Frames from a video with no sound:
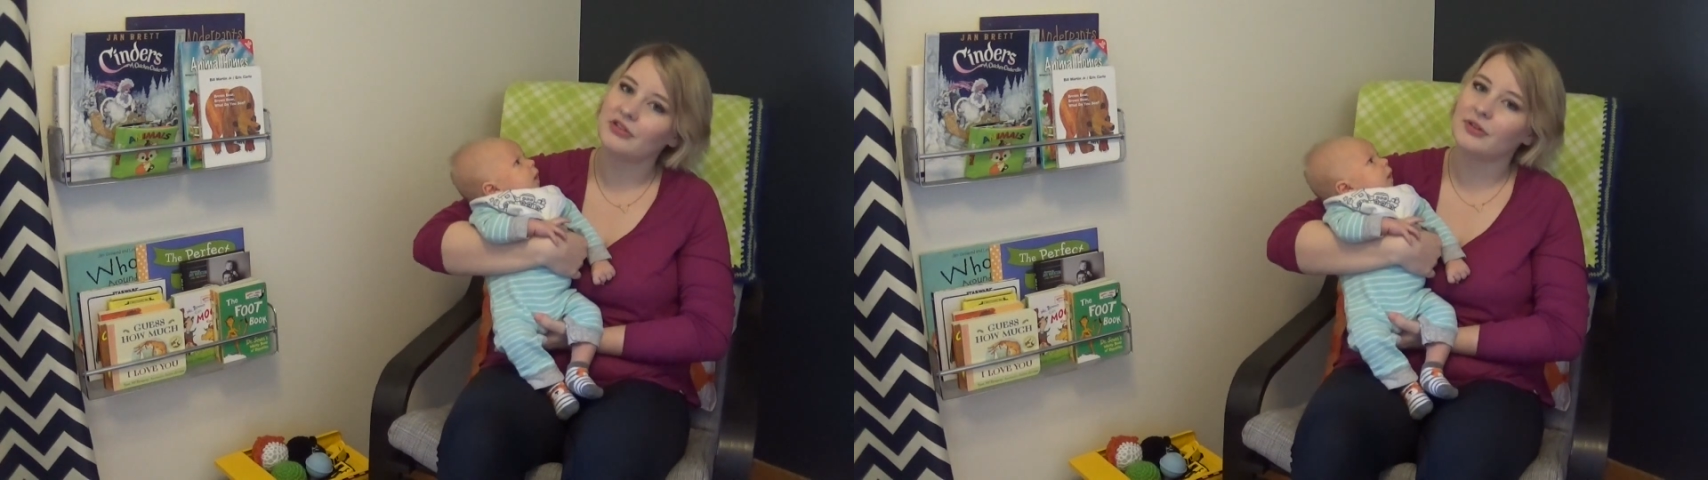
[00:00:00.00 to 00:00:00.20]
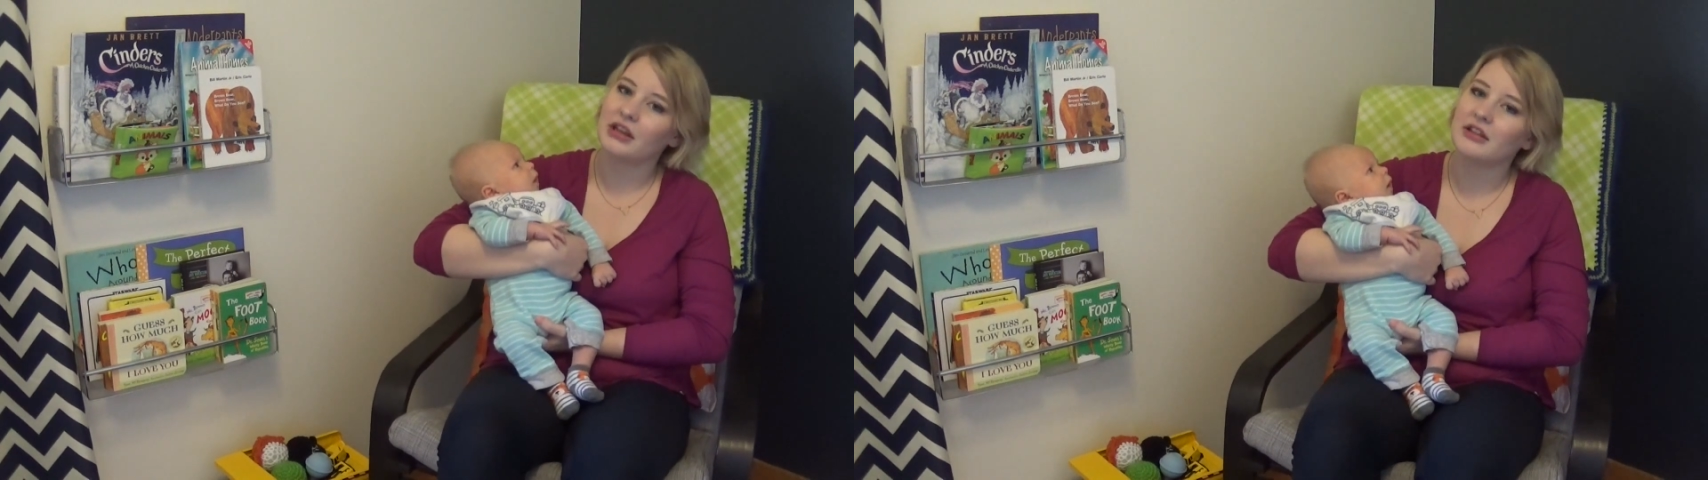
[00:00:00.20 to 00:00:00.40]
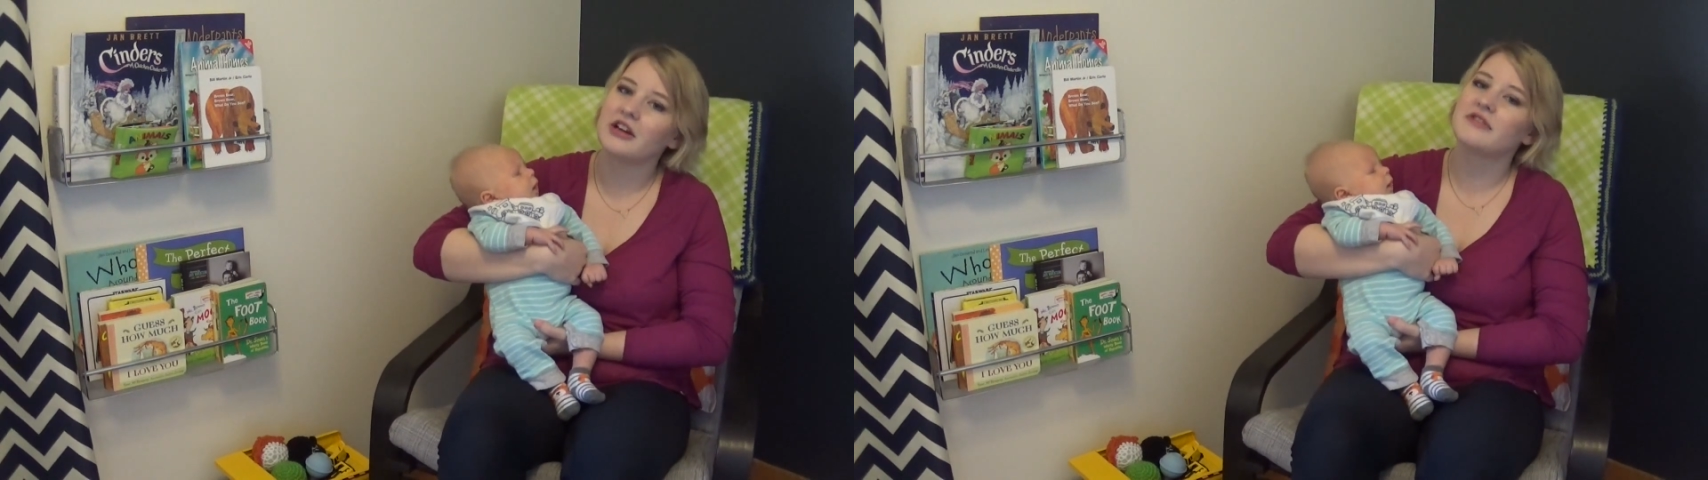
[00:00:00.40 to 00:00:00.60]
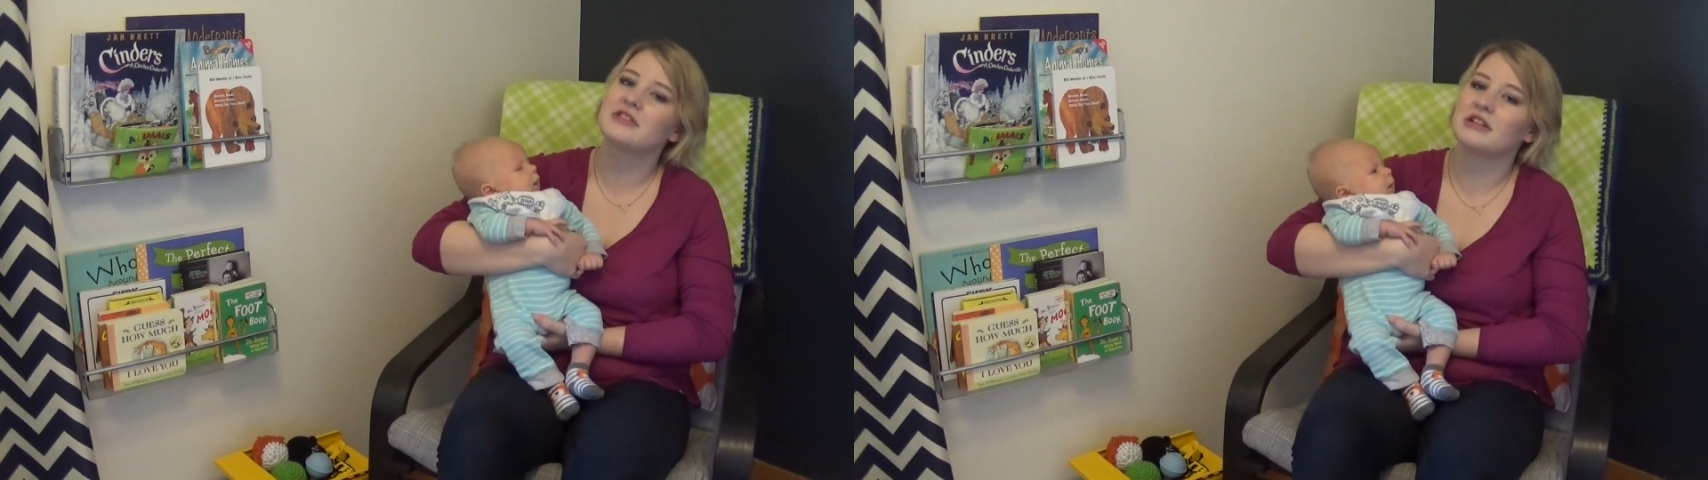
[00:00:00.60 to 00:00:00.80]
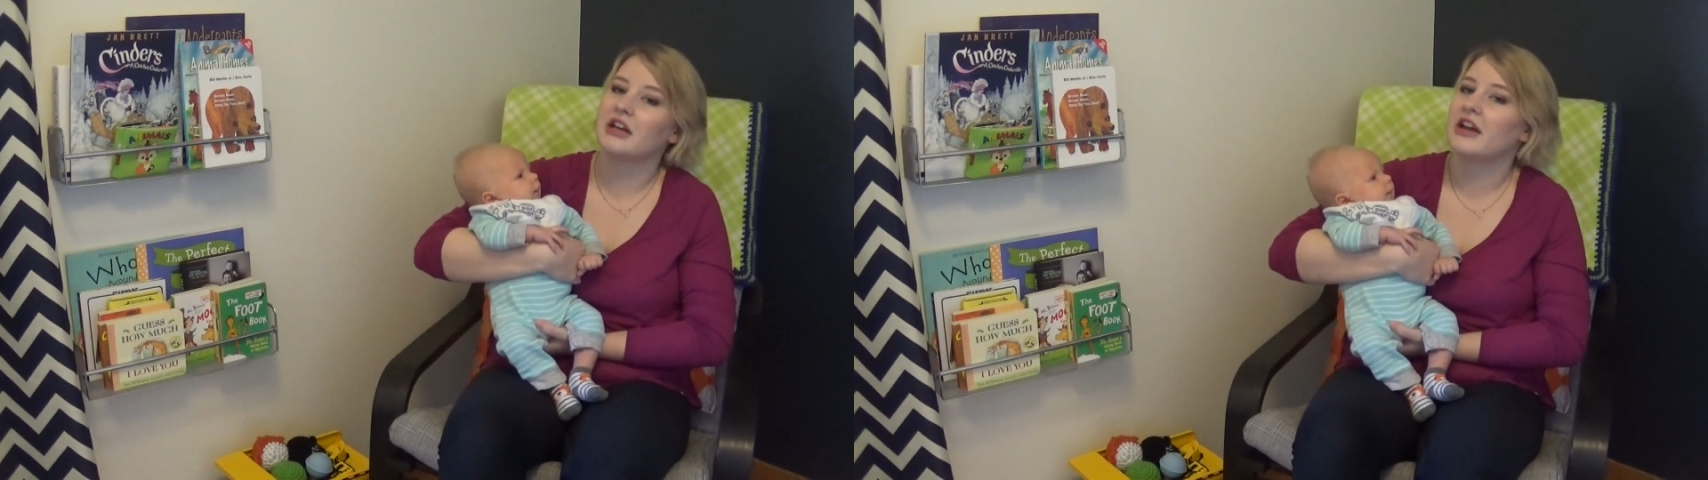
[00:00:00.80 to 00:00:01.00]
so he
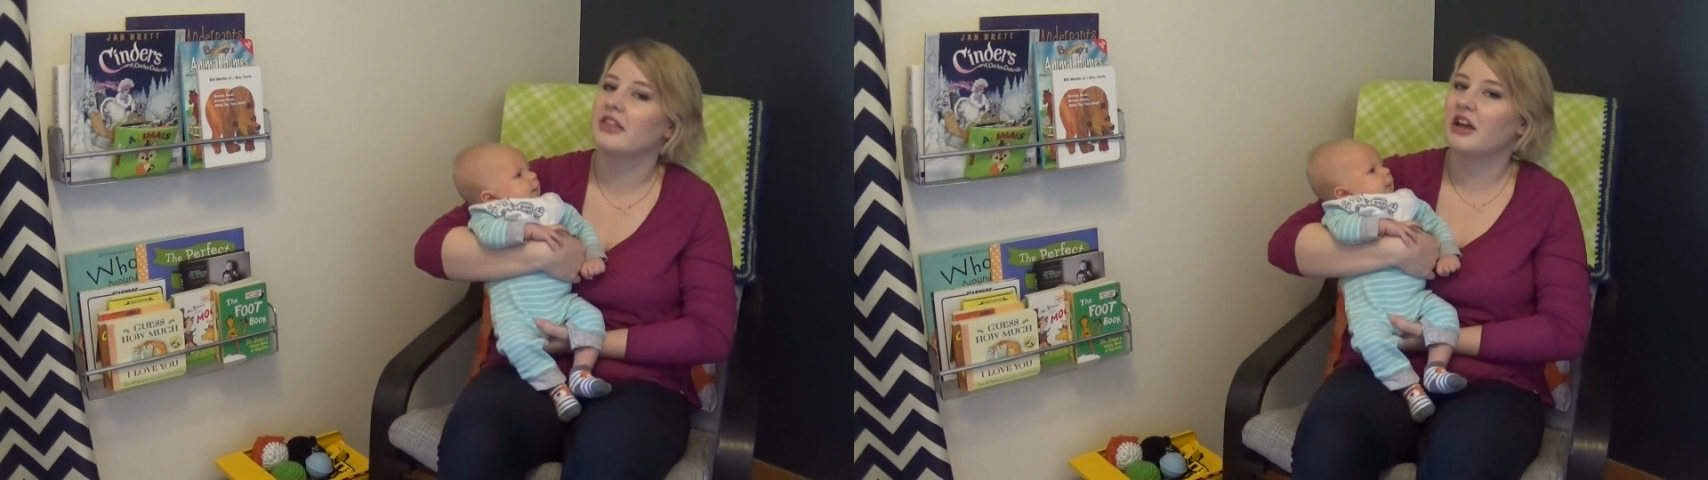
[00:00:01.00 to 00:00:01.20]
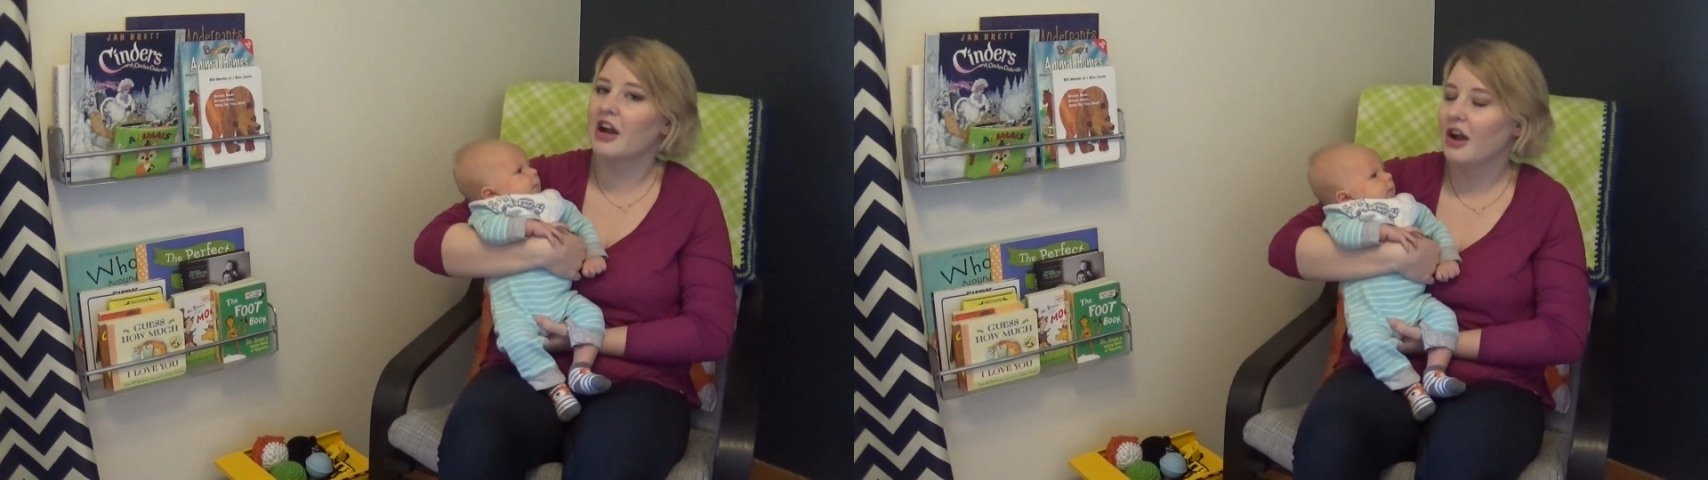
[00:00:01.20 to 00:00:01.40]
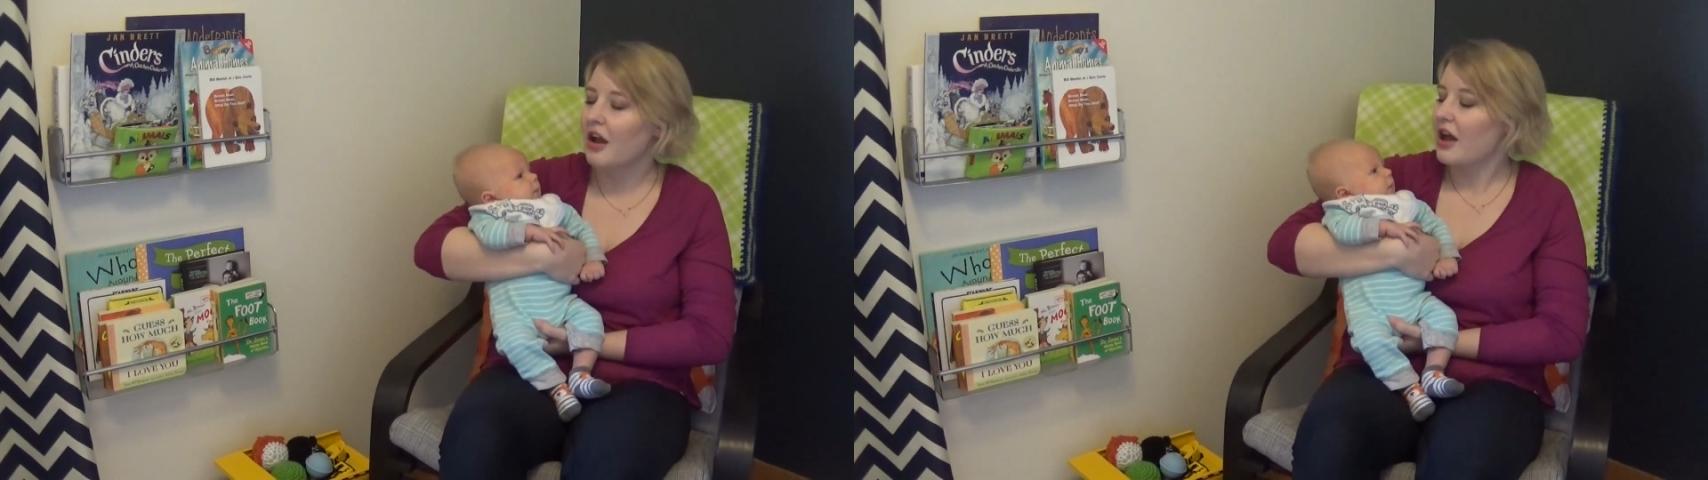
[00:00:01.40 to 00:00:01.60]
loves to lay in there